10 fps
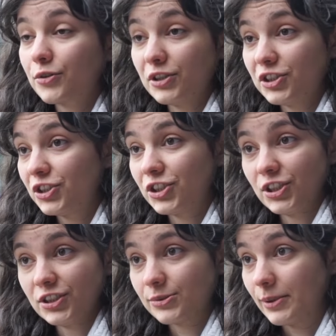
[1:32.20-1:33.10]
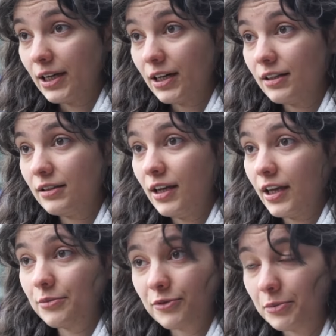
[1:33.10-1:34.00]
Christian as well. I
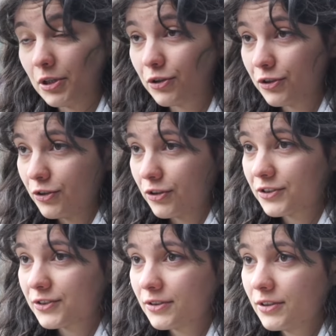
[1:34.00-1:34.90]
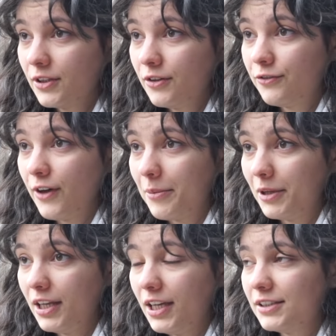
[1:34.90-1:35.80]
come from an Orthodox
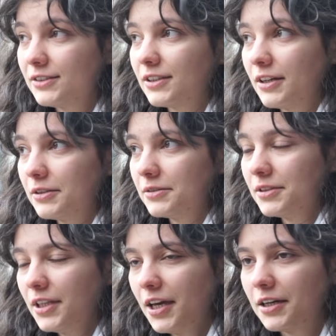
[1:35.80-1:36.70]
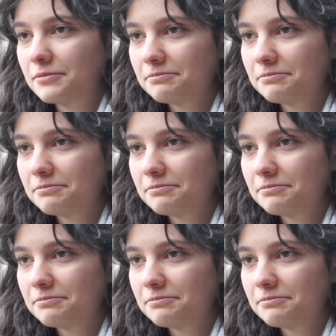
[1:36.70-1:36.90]
family, so yeah.